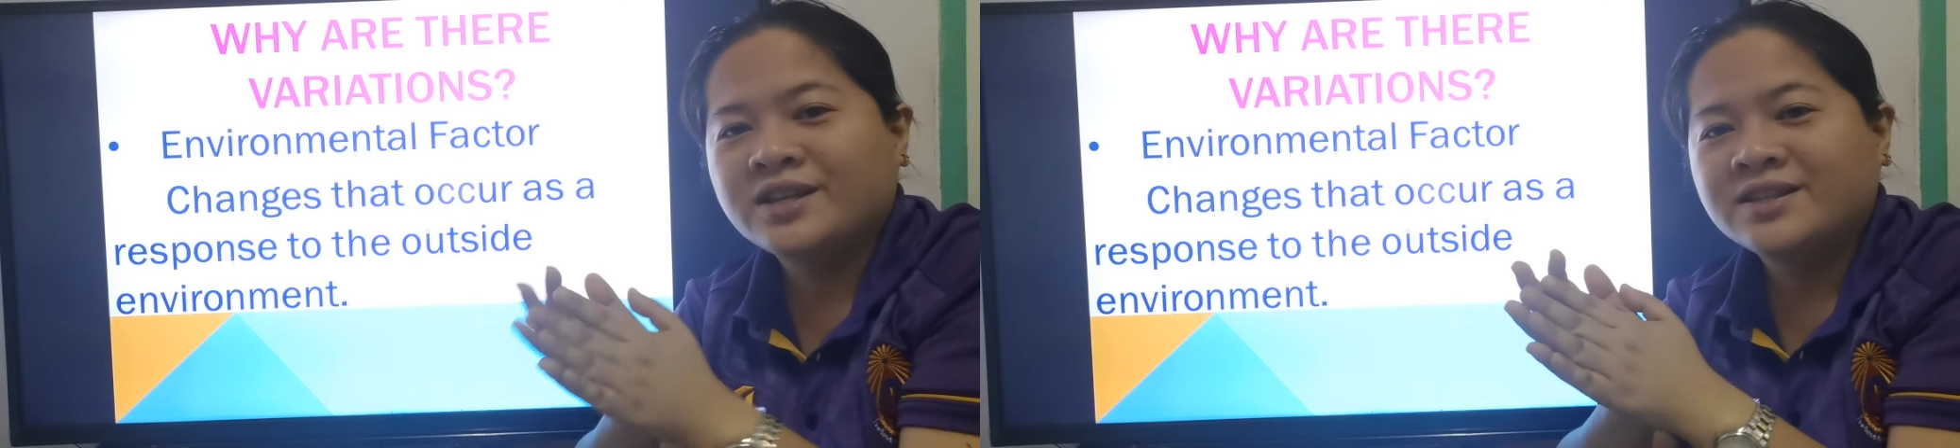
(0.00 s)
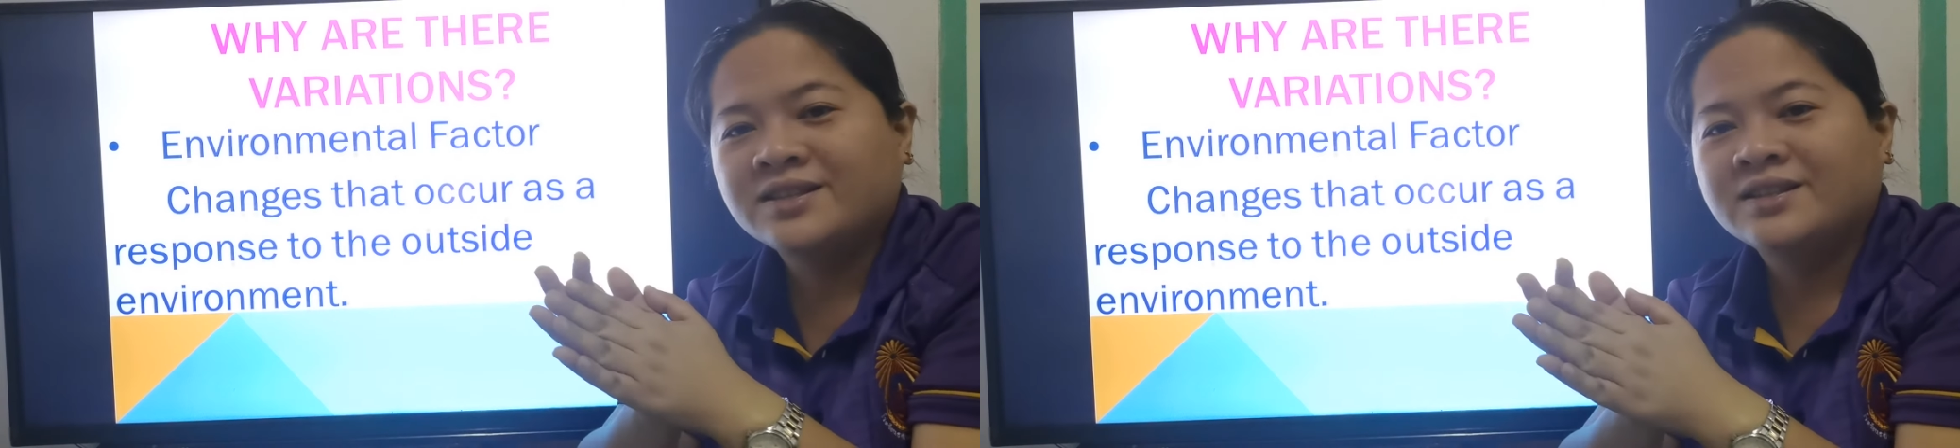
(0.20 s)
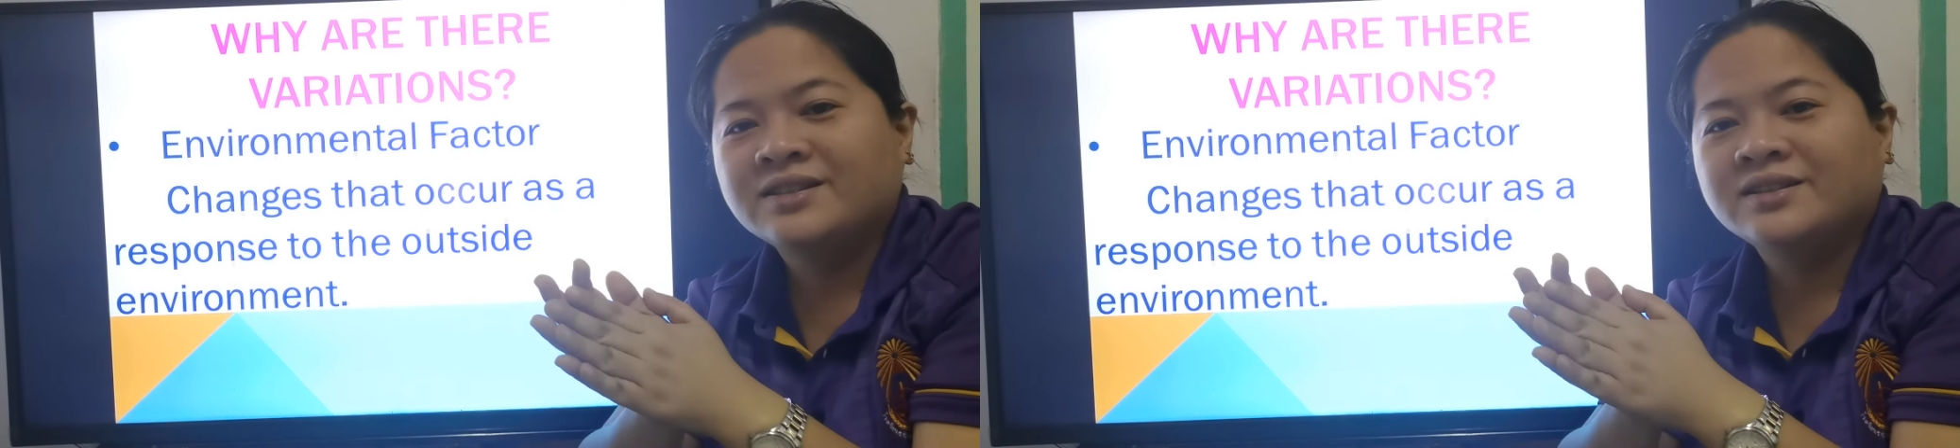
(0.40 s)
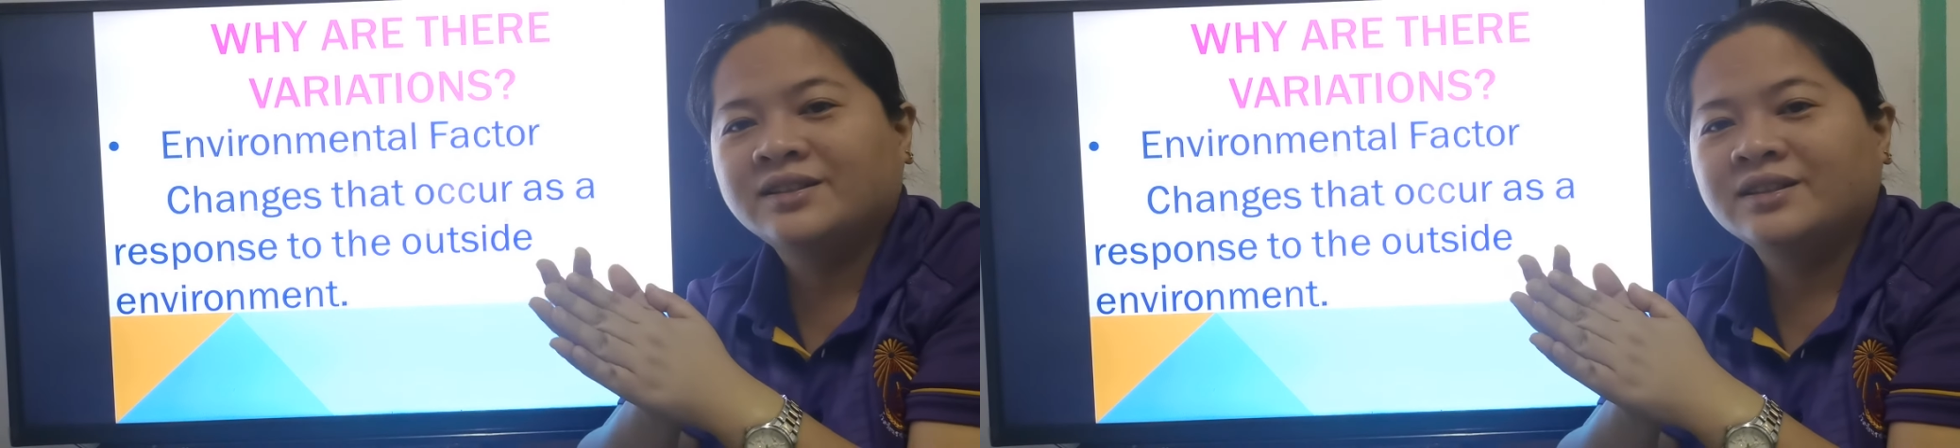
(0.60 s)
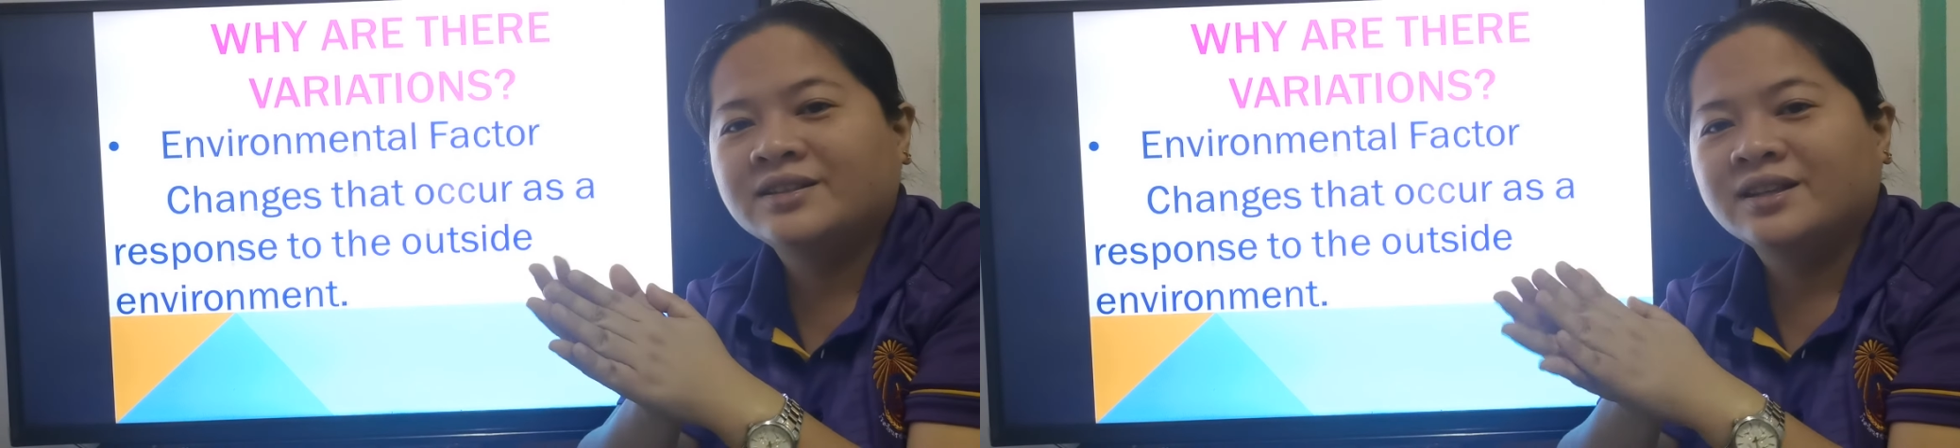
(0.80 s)
and
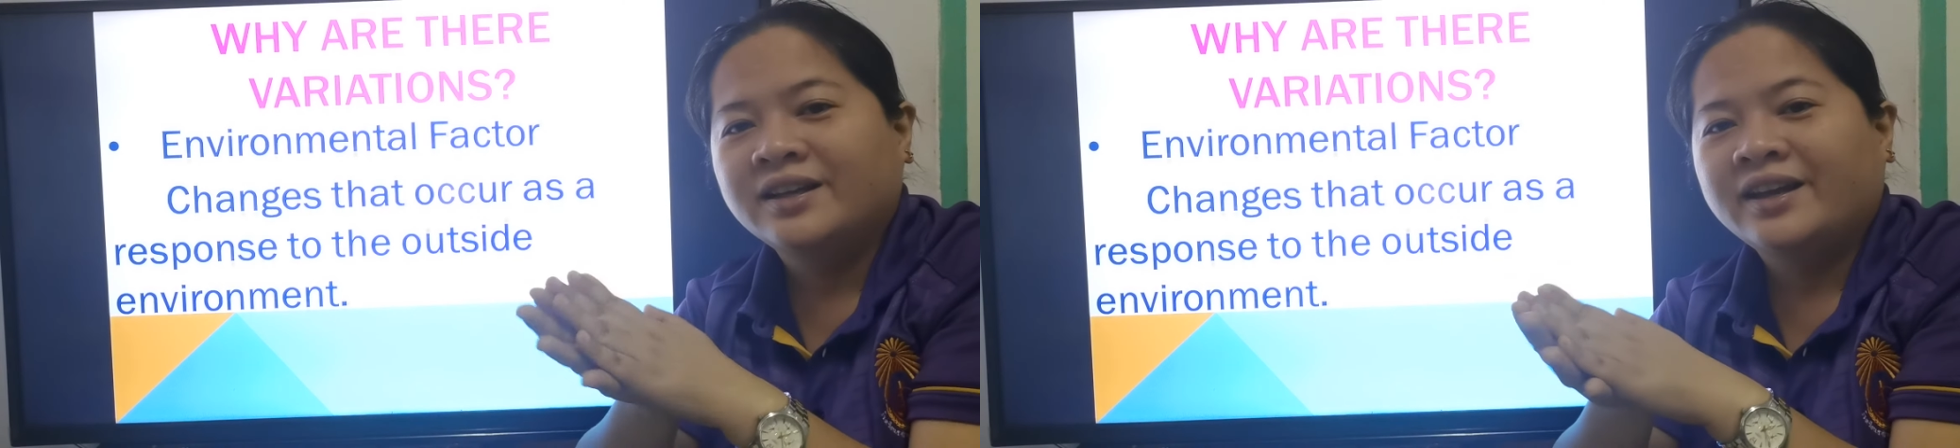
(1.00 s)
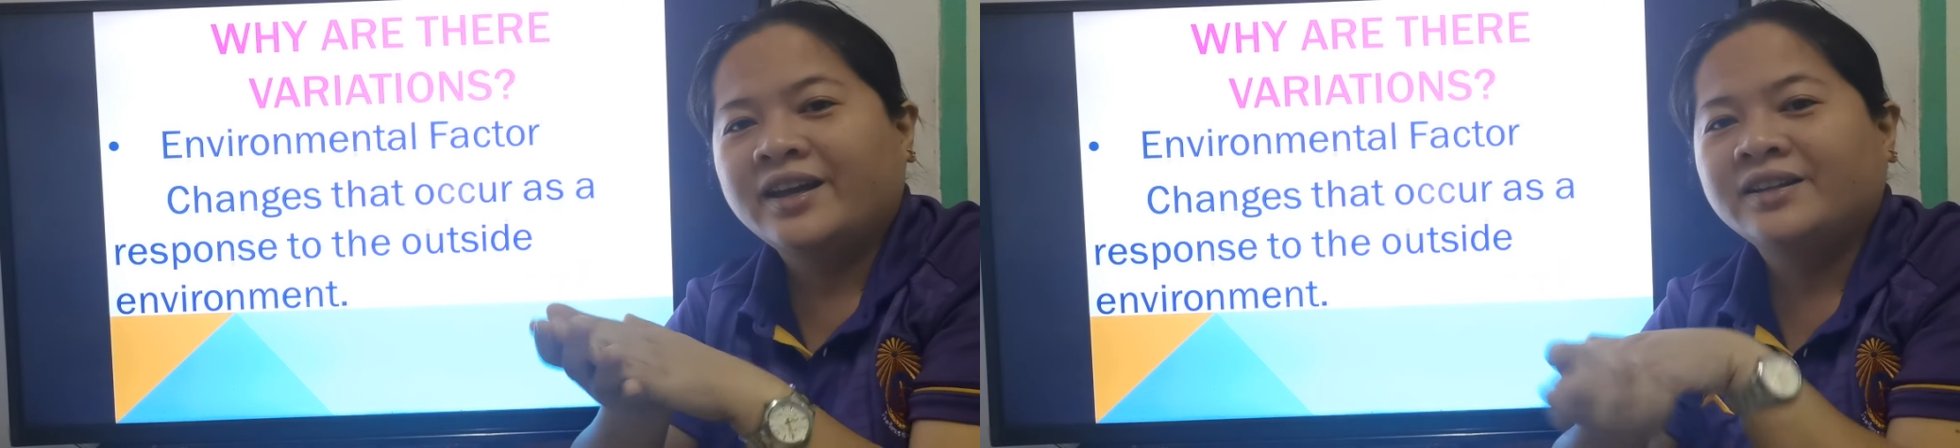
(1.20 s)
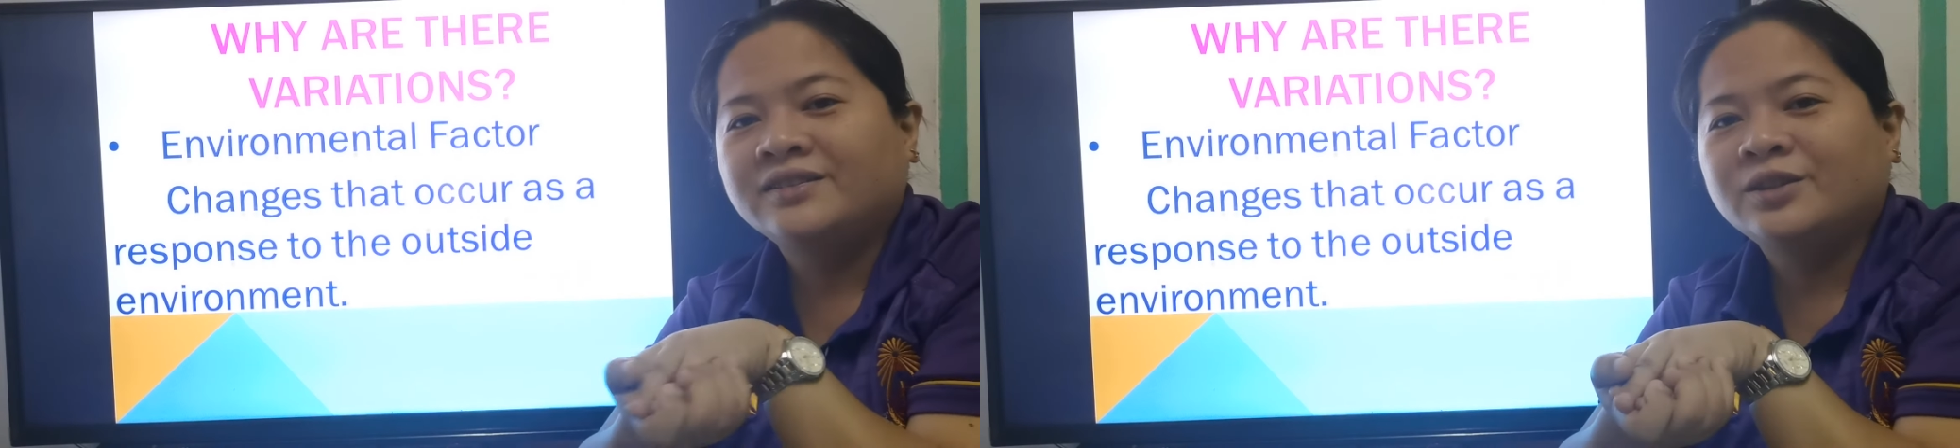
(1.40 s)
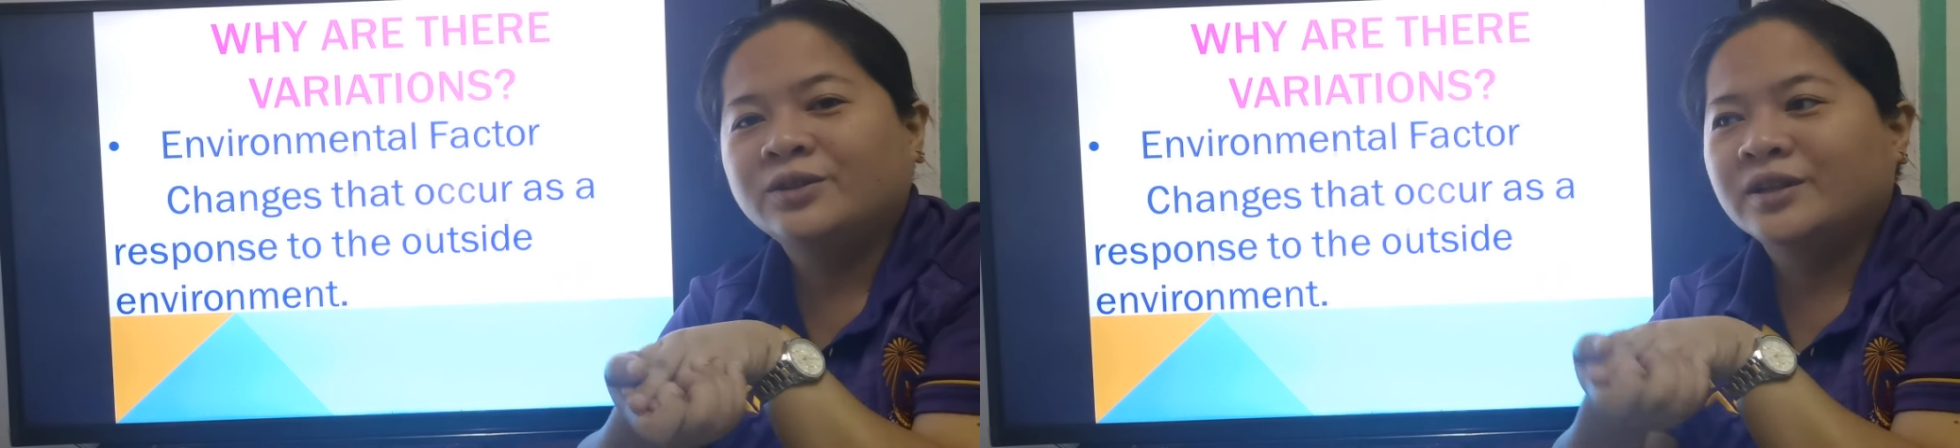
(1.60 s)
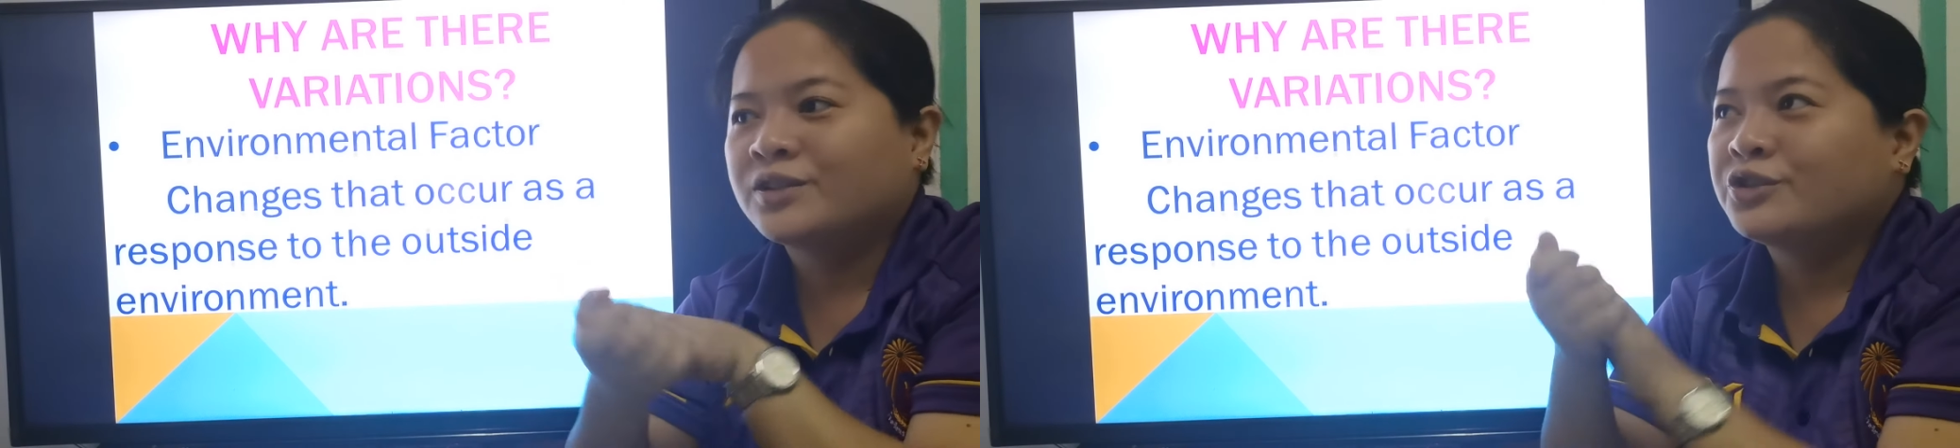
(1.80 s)
sisters and you
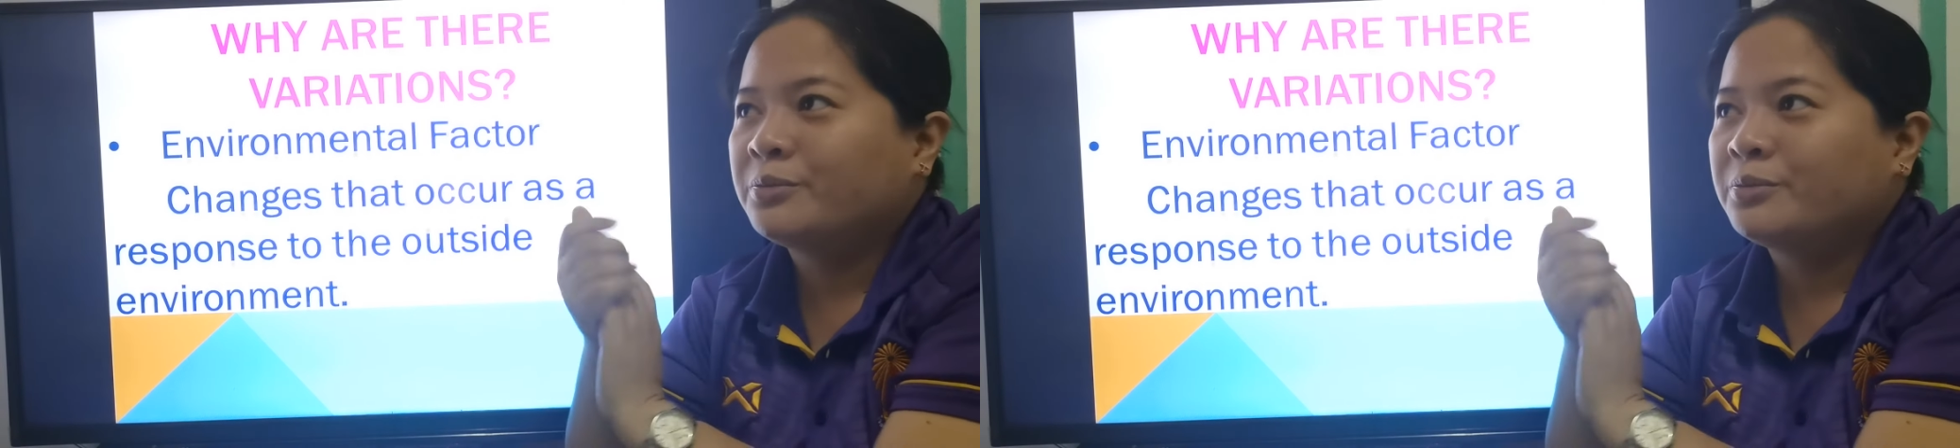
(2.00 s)
look at